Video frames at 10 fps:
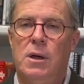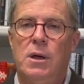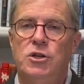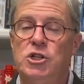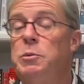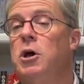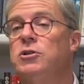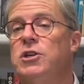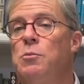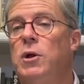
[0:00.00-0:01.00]
Just because
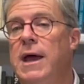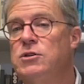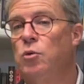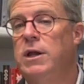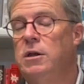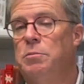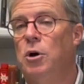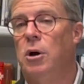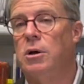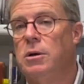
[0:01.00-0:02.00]
someone has written a
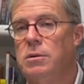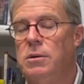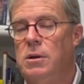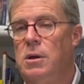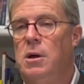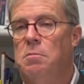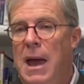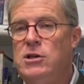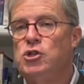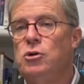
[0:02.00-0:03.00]
book,
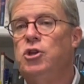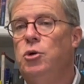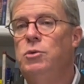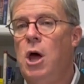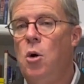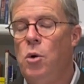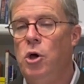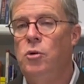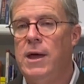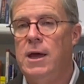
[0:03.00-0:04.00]
make sure you know
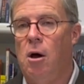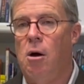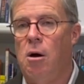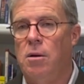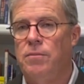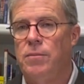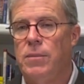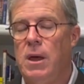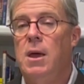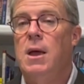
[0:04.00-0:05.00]
who they are.
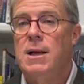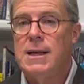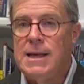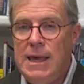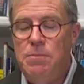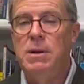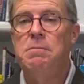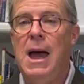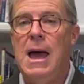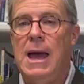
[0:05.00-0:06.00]
Keep in
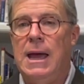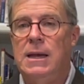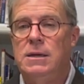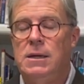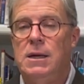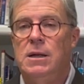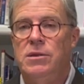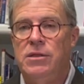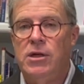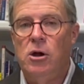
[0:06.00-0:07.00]
mind
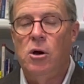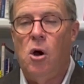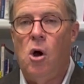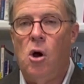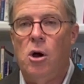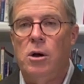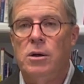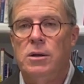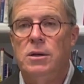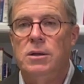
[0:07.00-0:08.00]
that there
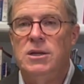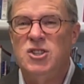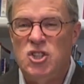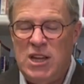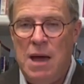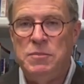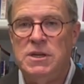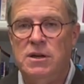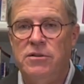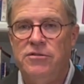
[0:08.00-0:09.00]
are
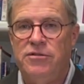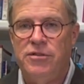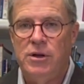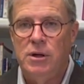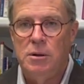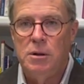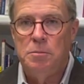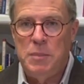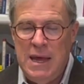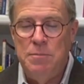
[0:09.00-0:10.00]
deceptive
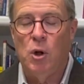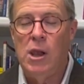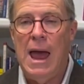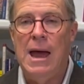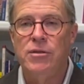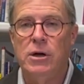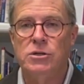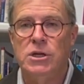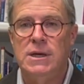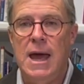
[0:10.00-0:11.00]
people out there
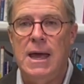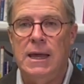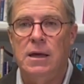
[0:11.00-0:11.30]
today.